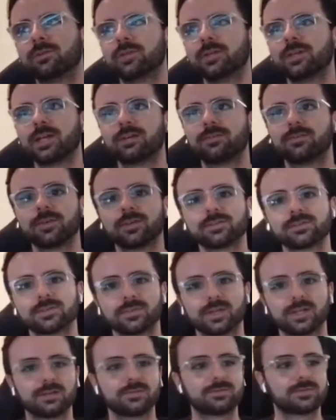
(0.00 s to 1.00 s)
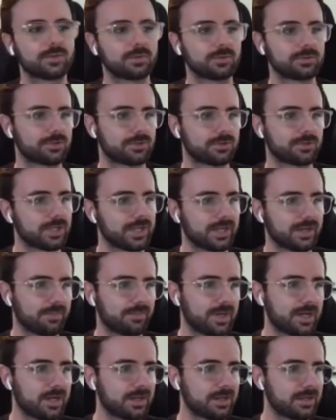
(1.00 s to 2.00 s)
than having some kind of social chat
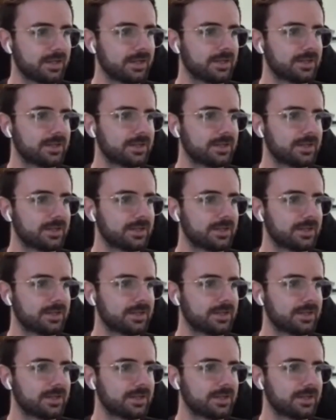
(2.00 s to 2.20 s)
bot,